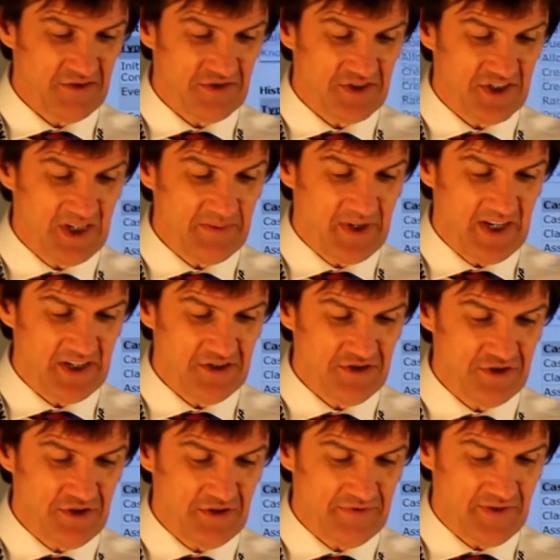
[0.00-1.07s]
It's the same case,
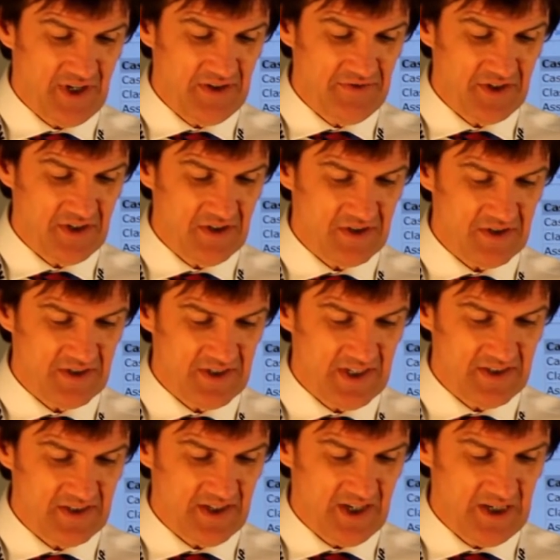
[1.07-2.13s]
225. You can look at the
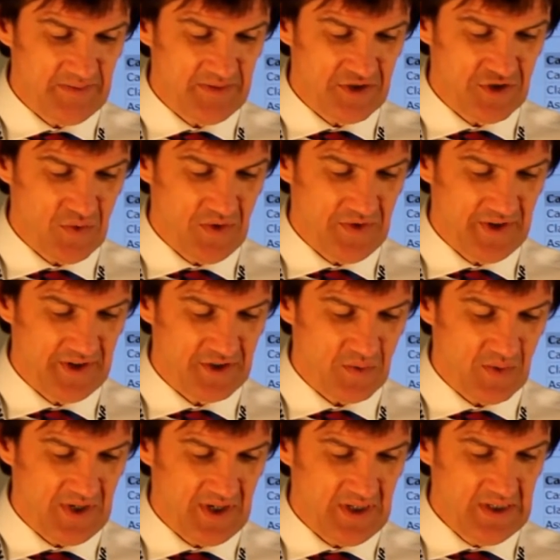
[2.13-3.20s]
date and time and so on there as
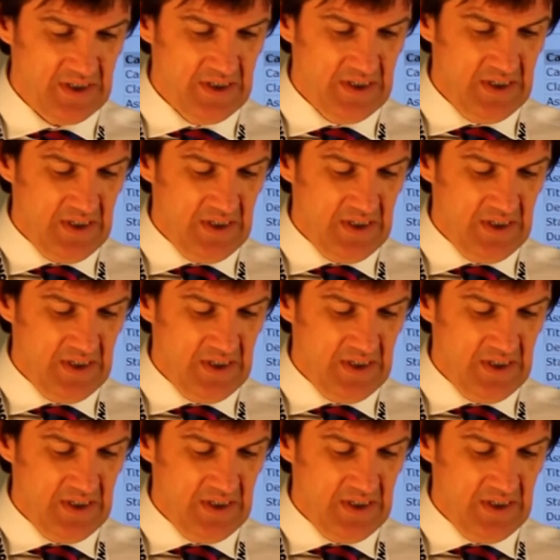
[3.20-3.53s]
well.